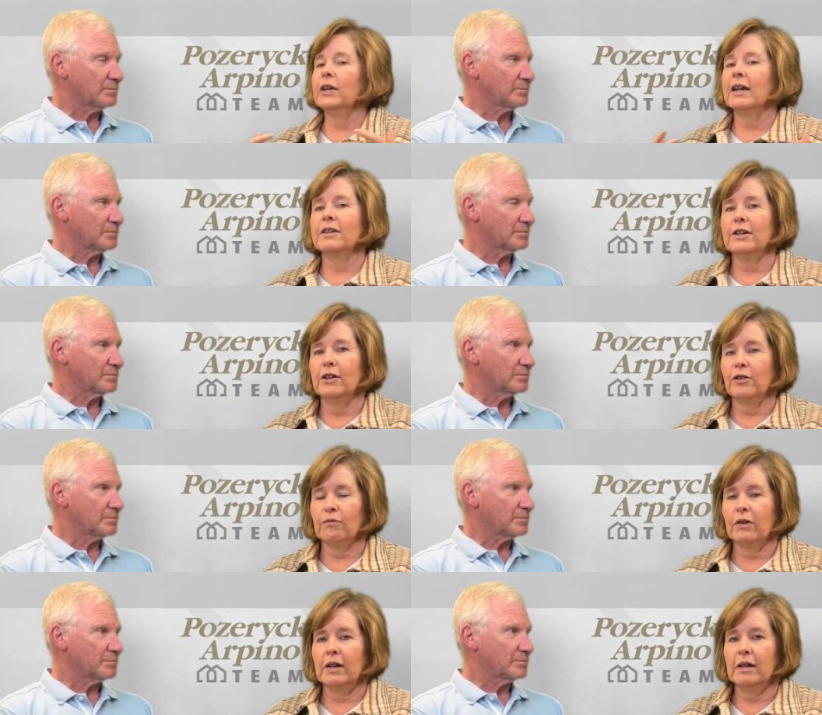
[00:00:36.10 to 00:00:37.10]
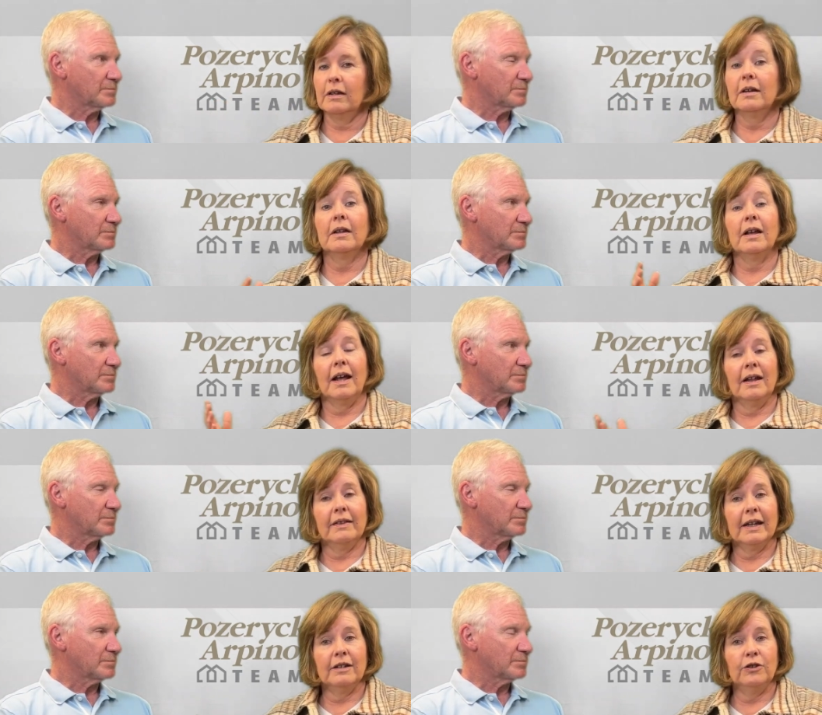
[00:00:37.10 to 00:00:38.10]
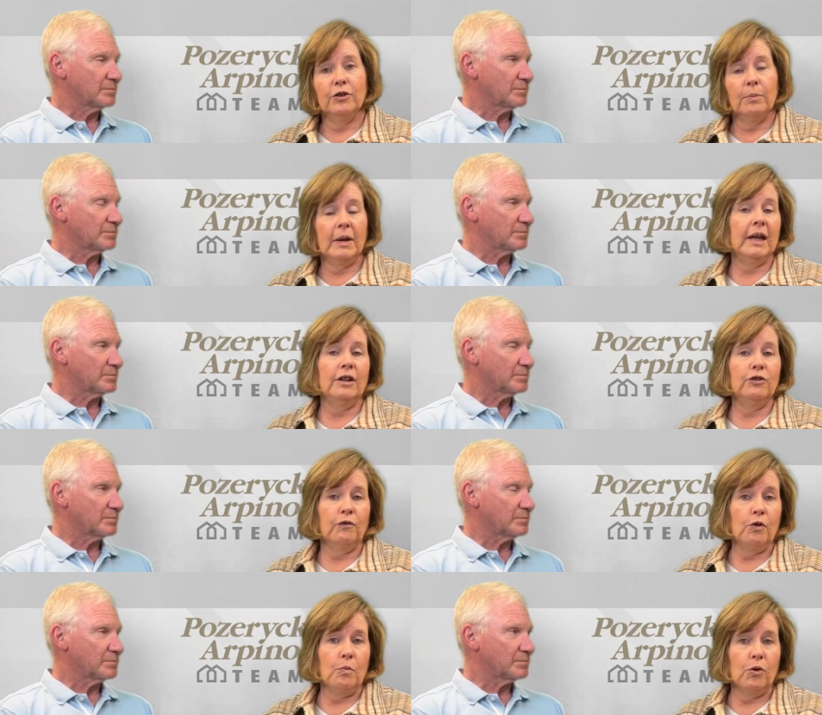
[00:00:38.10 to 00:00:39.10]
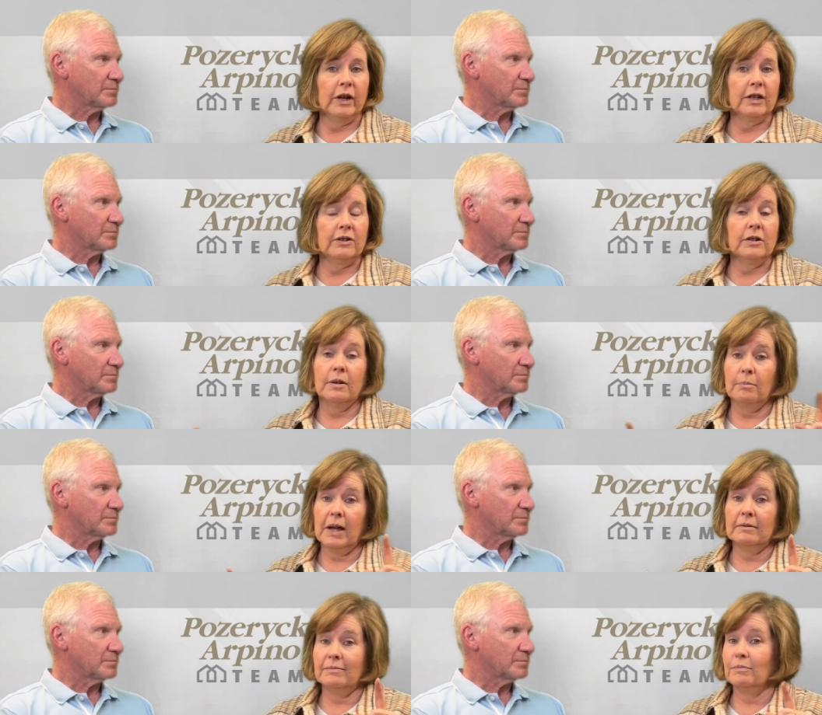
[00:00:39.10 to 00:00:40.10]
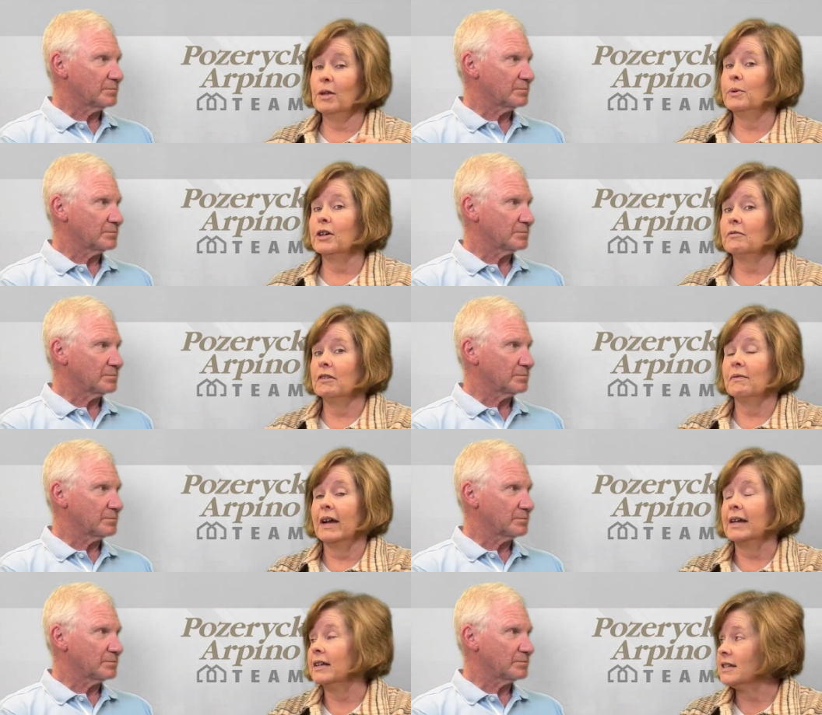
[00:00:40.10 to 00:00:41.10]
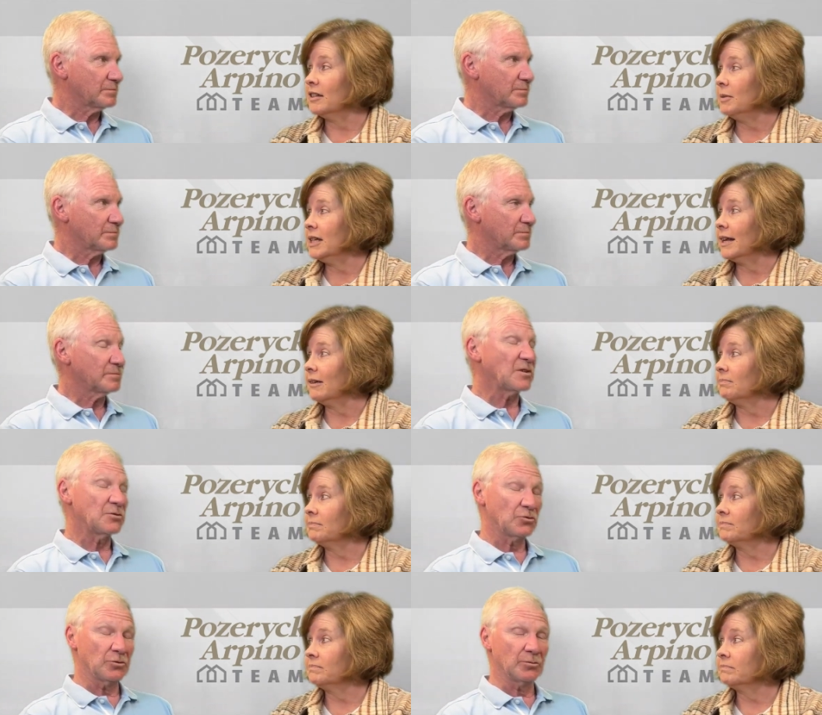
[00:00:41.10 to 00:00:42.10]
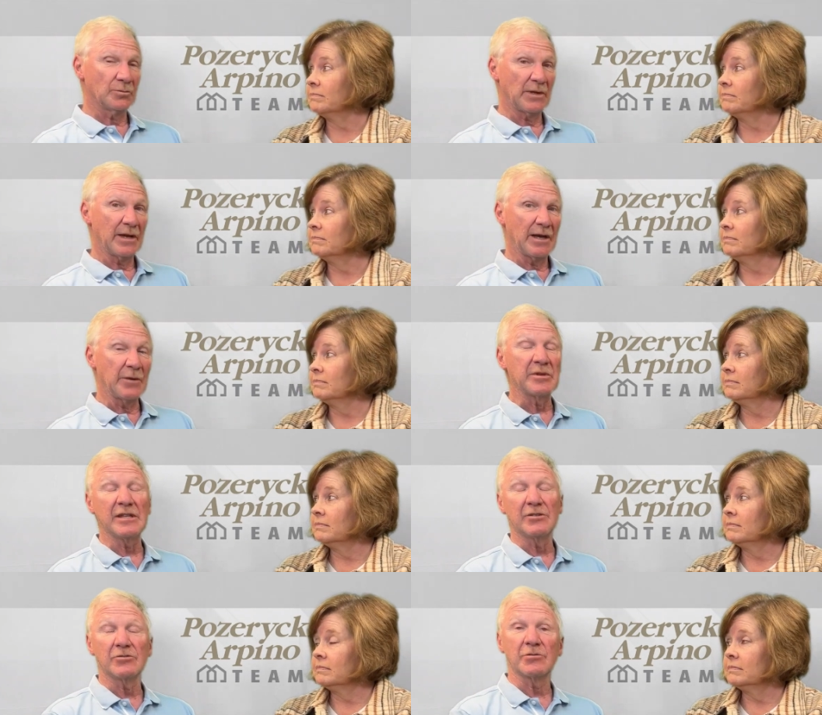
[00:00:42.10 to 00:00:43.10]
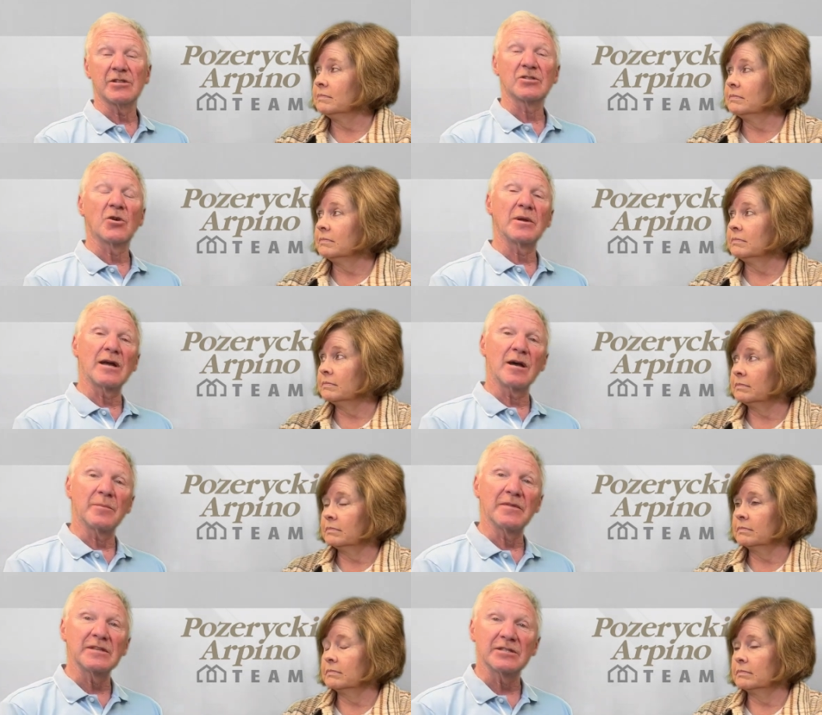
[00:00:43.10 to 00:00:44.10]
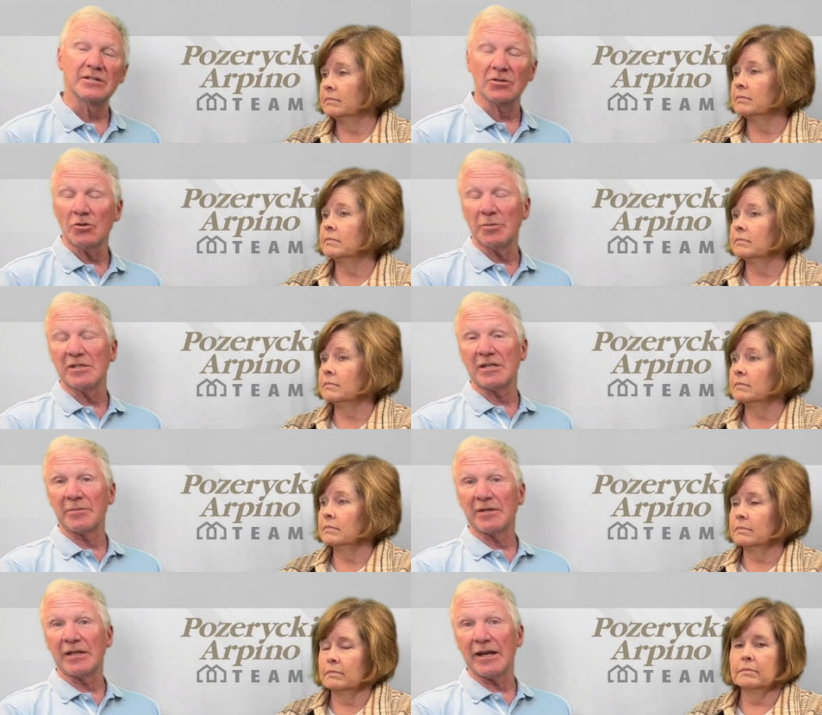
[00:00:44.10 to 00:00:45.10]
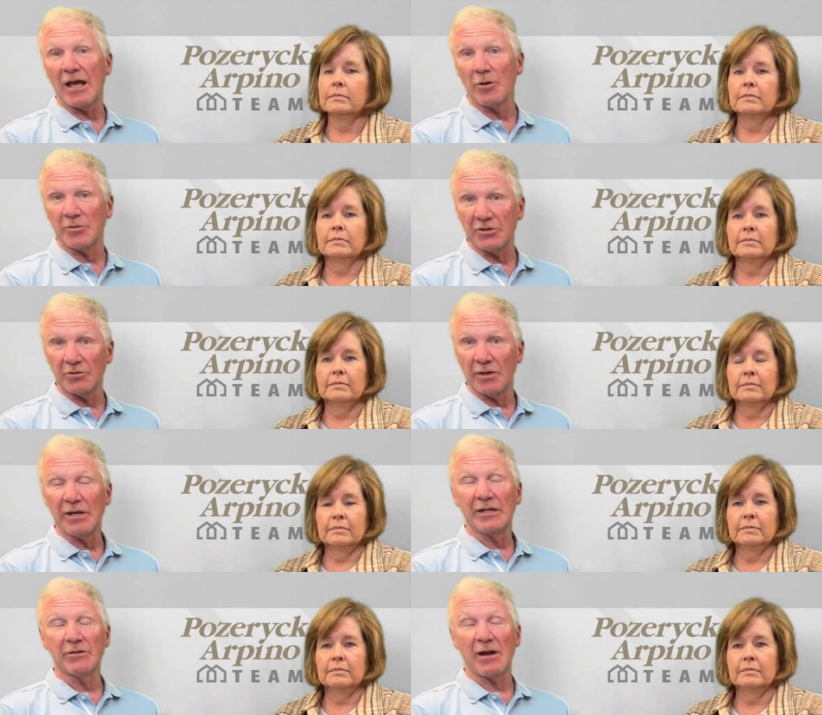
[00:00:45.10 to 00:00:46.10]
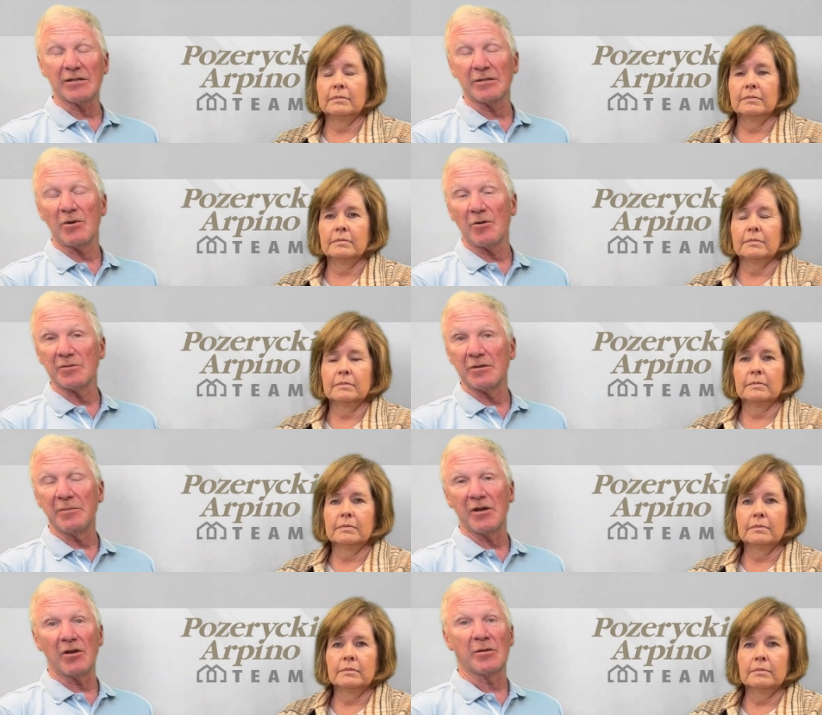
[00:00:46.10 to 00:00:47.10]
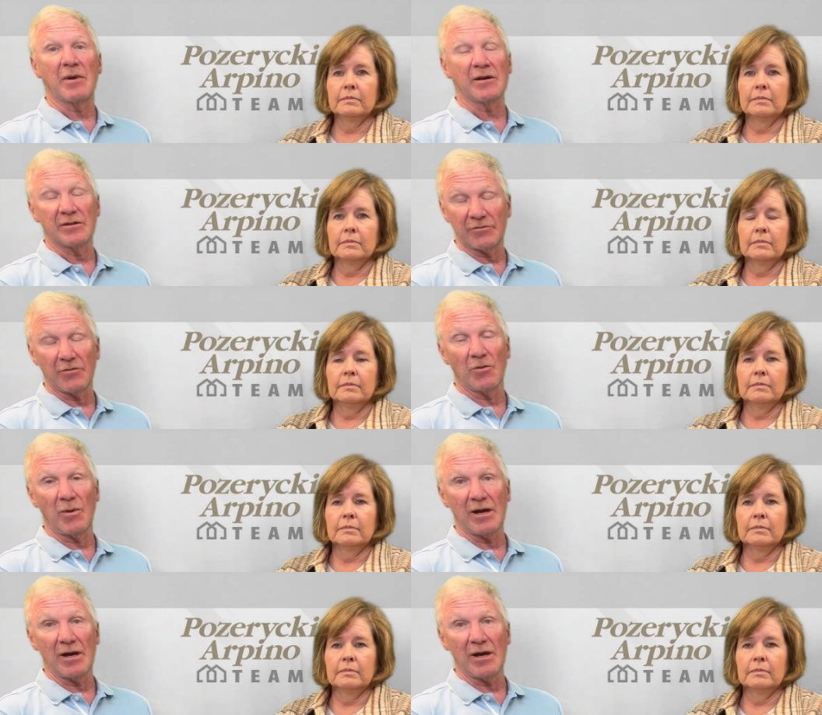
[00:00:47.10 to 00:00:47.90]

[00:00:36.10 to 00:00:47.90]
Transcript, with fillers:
Speaker 1: you get to year three, and then you're paying your full mortgage. But maybe you can refinance in the meantime. Sure.
Speaker 2: And with interest rates going up, this is, could be something that helps you. There are some homes that have been on the market for a